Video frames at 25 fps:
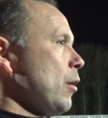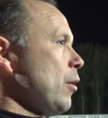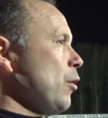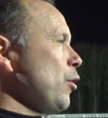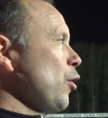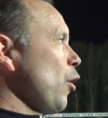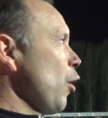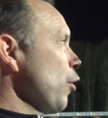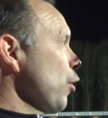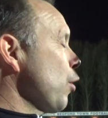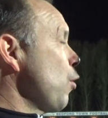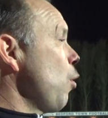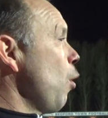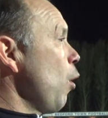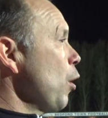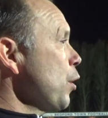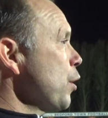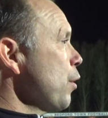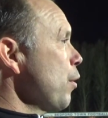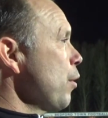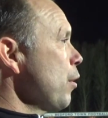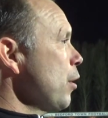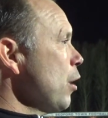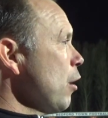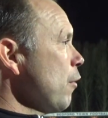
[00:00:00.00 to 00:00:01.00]
not quite
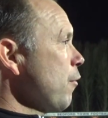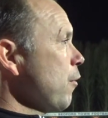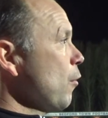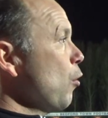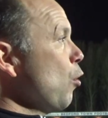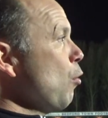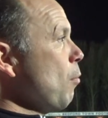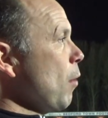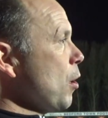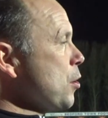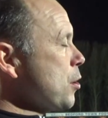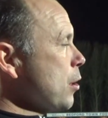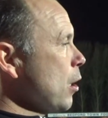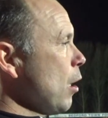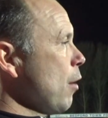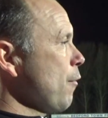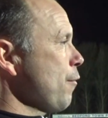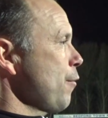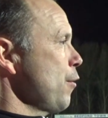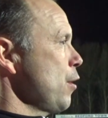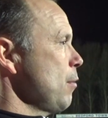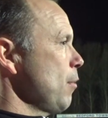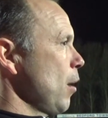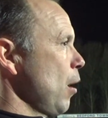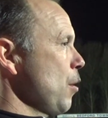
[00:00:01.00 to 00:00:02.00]
doing enough, almost going
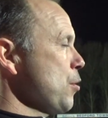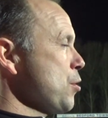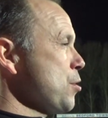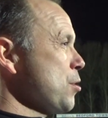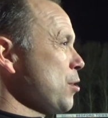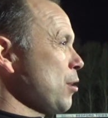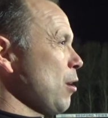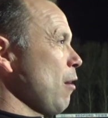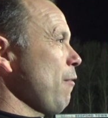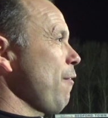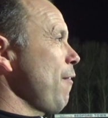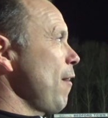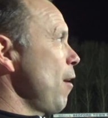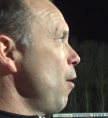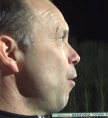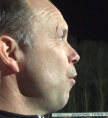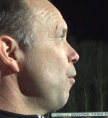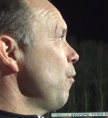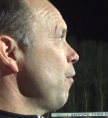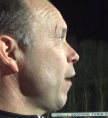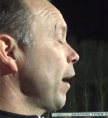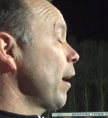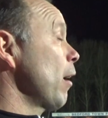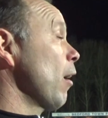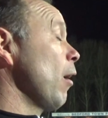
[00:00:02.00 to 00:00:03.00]
through the motions. And I felt
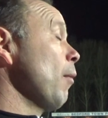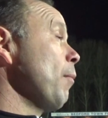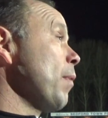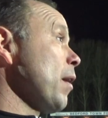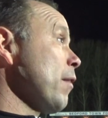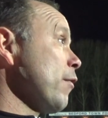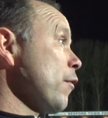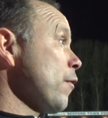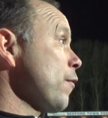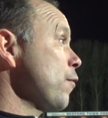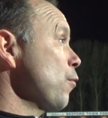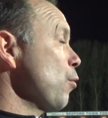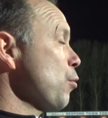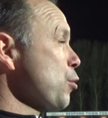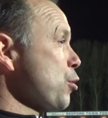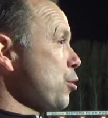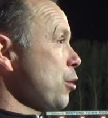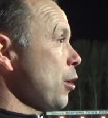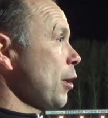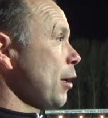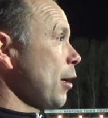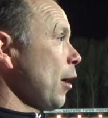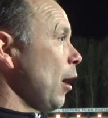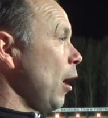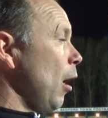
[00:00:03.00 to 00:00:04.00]
they got a bit of a
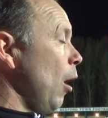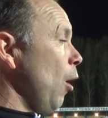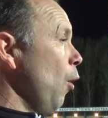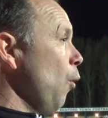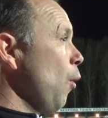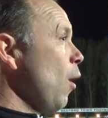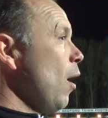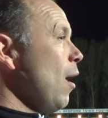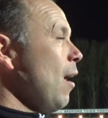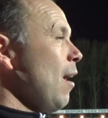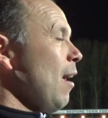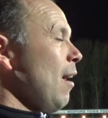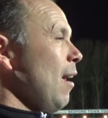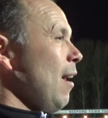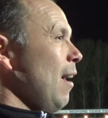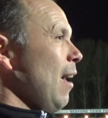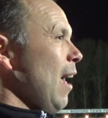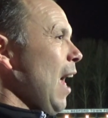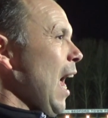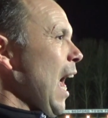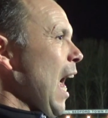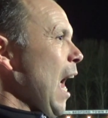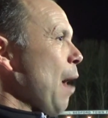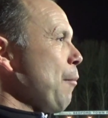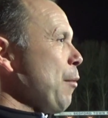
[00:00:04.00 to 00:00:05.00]
fortunate goal.
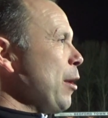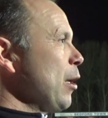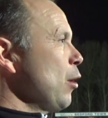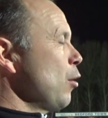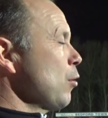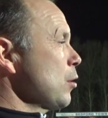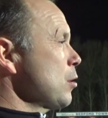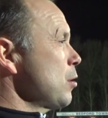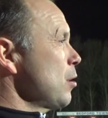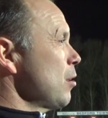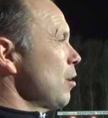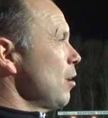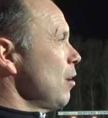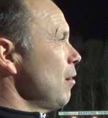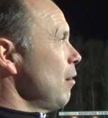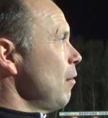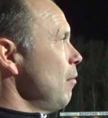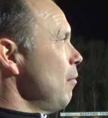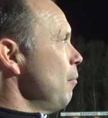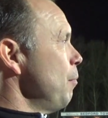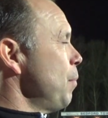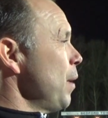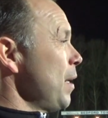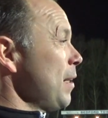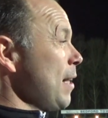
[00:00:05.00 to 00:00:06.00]
And we looked
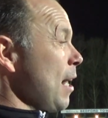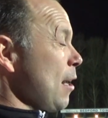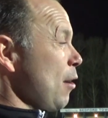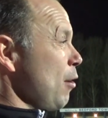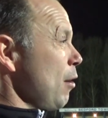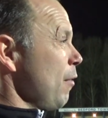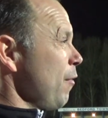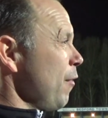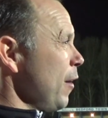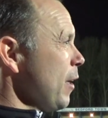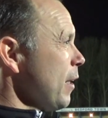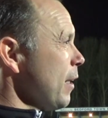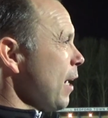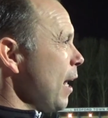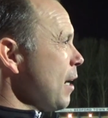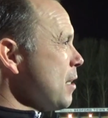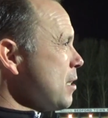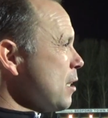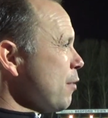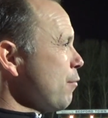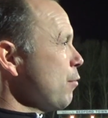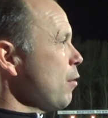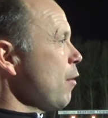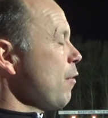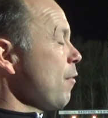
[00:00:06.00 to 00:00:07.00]
a bit dead on our feet then,
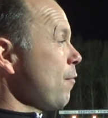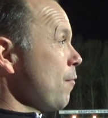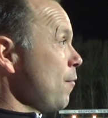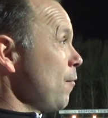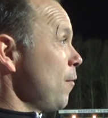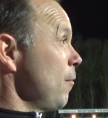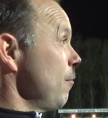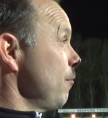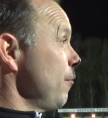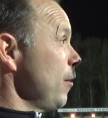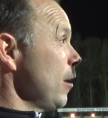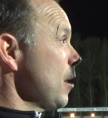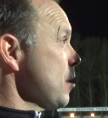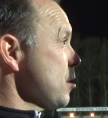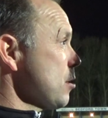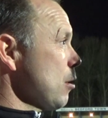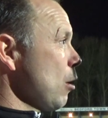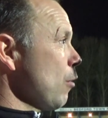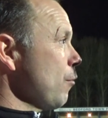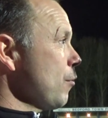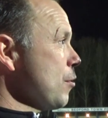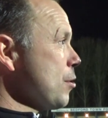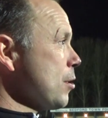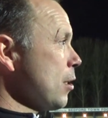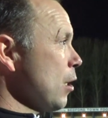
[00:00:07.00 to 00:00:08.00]
as if we were feeling
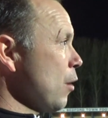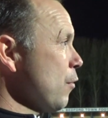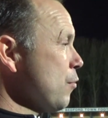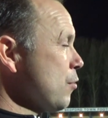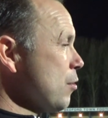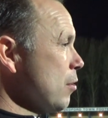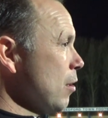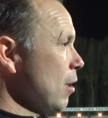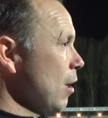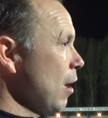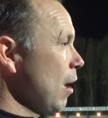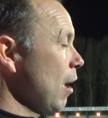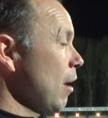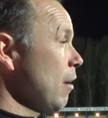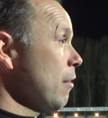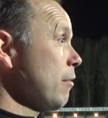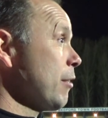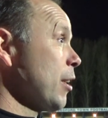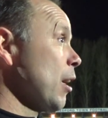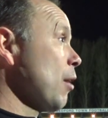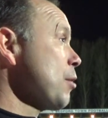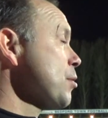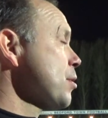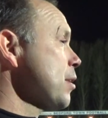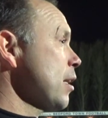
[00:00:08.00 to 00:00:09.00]
sorry for ourselves. And,
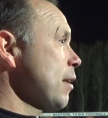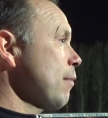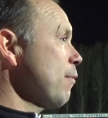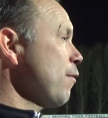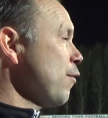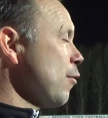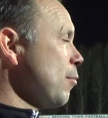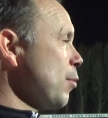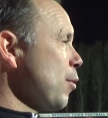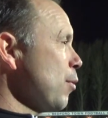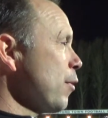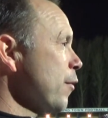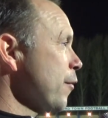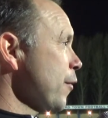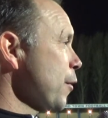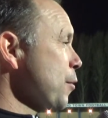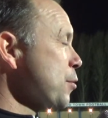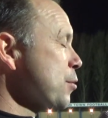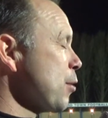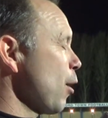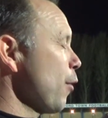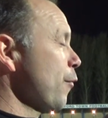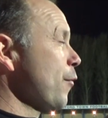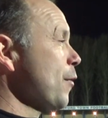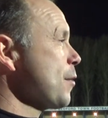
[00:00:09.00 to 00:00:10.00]
you know, I said in football, feel
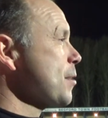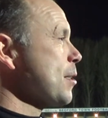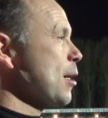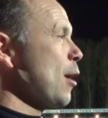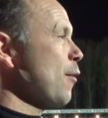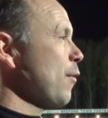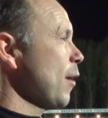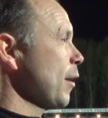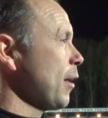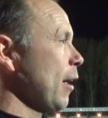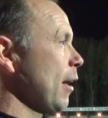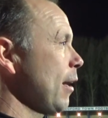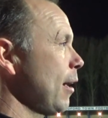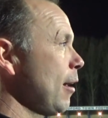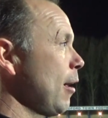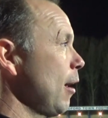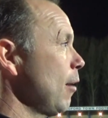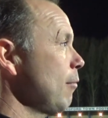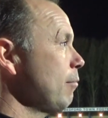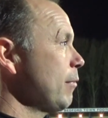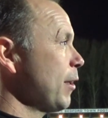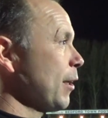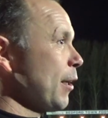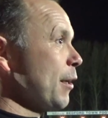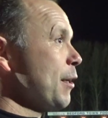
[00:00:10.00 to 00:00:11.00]
sorry for yourself, I don't
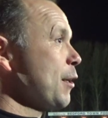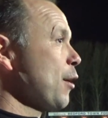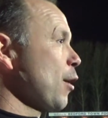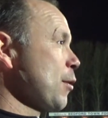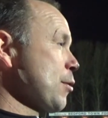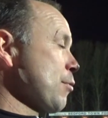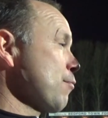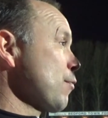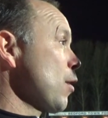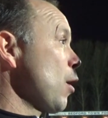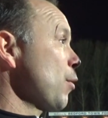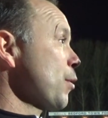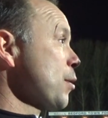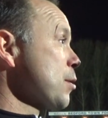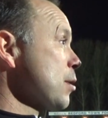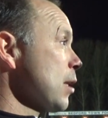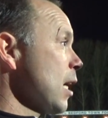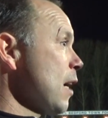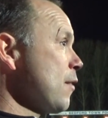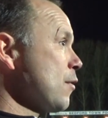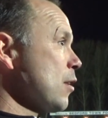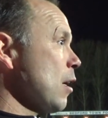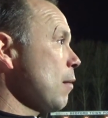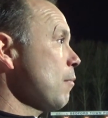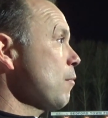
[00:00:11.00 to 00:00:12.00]
know. You've got to roll your
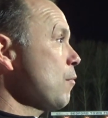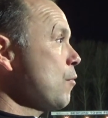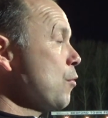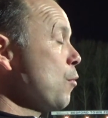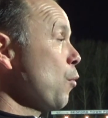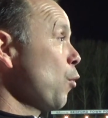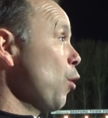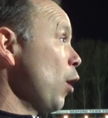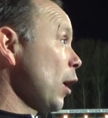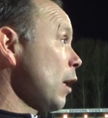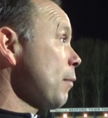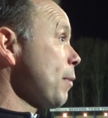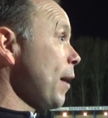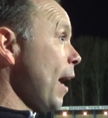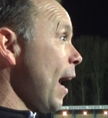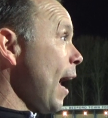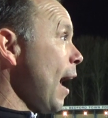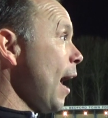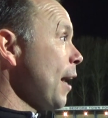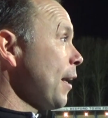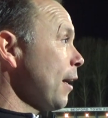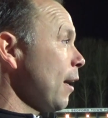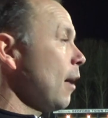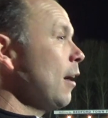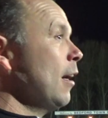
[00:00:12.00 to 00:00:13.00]
sleeves up, work a bit
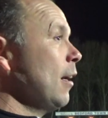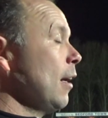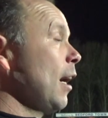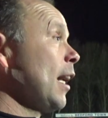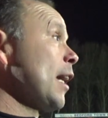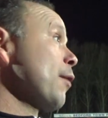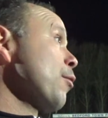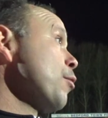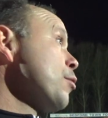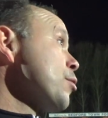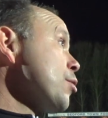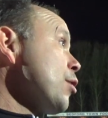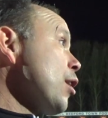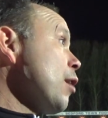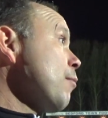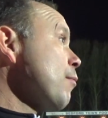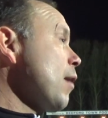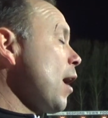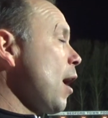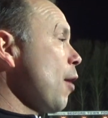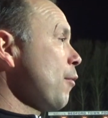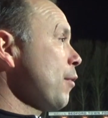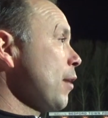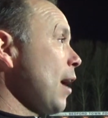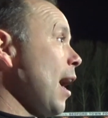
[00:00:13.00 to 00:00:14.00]
harder, and it will turn
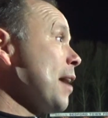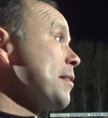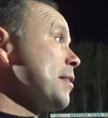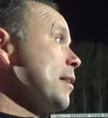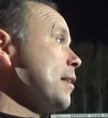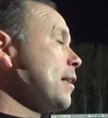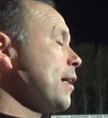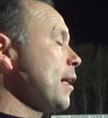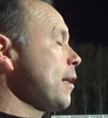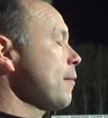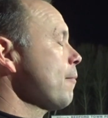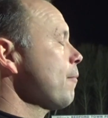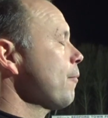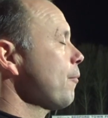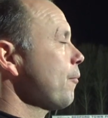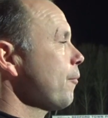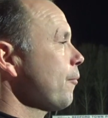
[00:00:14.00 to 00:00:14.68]
round, as it did.